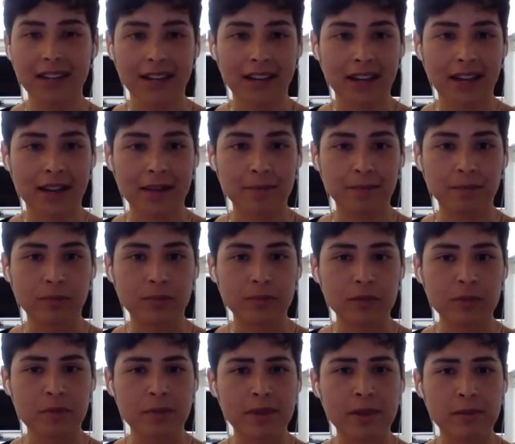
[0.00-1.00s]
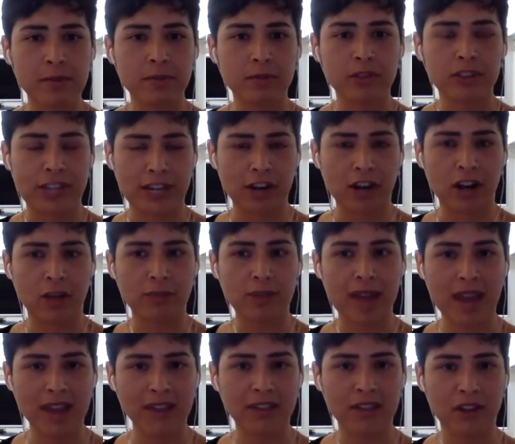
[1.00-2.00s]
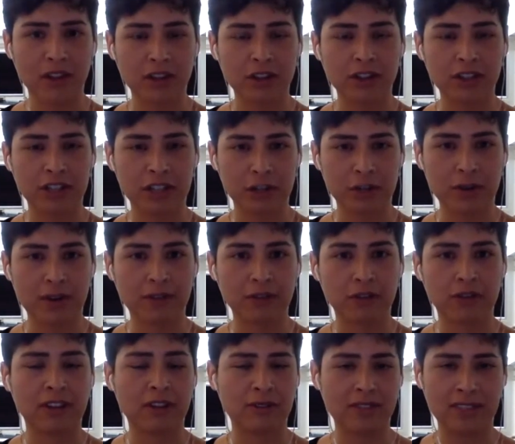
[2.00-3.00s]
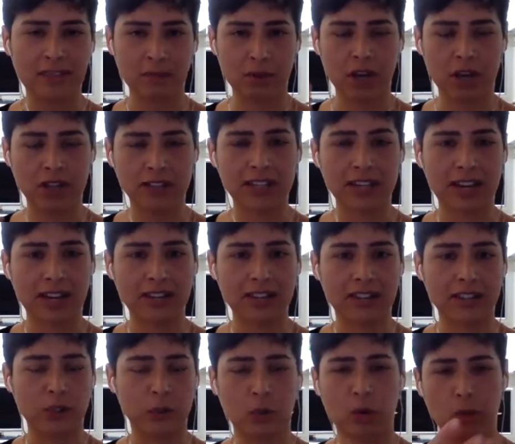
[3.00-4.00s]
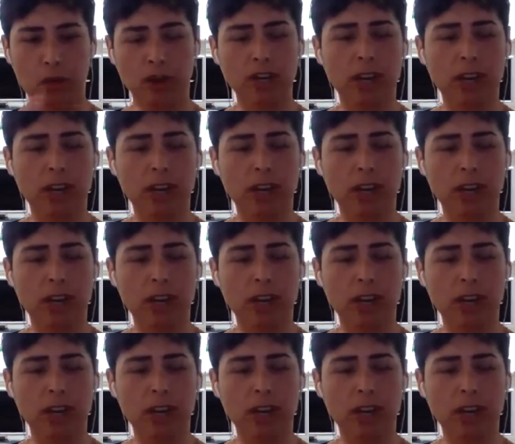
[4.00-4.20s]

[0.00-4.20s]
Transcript: So maybe, Shana, I'll pass it on to you after I've given some context as to where we're